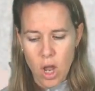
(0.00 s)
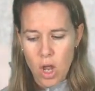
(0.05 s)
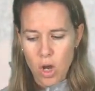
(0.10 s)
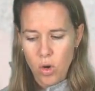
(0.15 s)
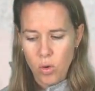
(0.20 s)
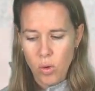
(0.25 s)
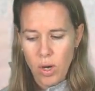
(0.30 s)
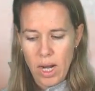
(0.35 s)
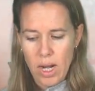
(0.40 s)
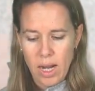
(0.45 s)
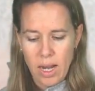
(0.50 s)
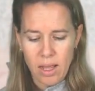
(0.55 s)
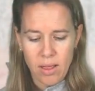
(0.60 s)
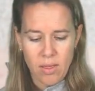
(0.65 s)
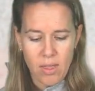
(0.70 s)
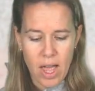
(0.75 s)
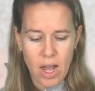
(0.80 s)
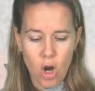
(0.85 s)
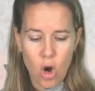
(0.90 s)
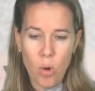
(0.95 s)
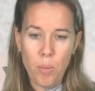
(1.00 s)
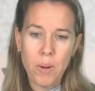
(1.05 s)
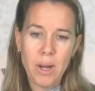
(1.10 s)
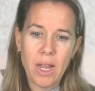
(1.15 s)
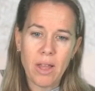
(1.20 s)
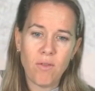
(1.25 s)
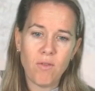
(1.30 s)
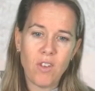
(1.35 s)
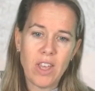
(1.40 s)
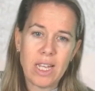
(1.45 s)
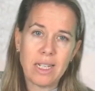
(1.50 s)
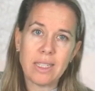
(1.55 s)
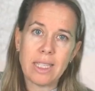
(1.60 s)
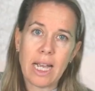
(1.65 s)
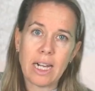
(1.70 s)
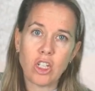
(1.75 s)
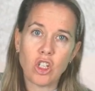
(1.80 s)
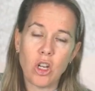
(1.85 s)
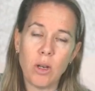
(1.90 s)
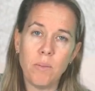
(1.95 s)
creating that opening V
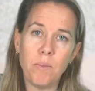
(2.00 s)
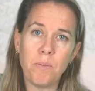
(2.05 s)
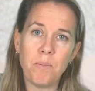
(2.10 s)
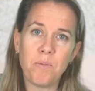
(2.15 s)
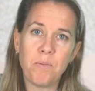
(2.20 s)
section.